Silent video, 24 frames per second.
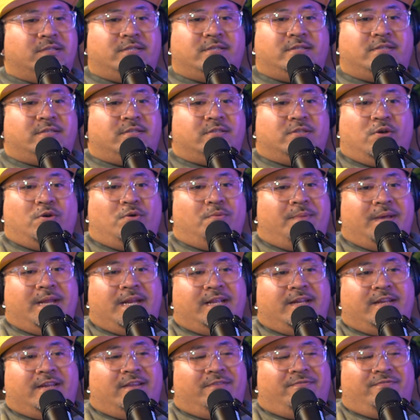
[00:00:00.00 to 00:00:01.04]
There's
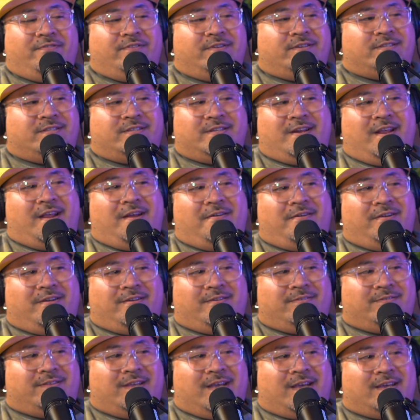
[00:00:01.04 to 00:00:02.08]
so many different
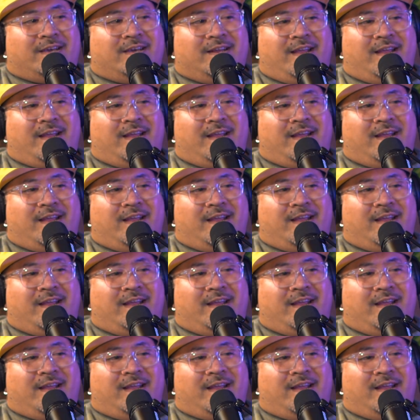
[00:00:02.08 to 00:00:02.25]
scenarios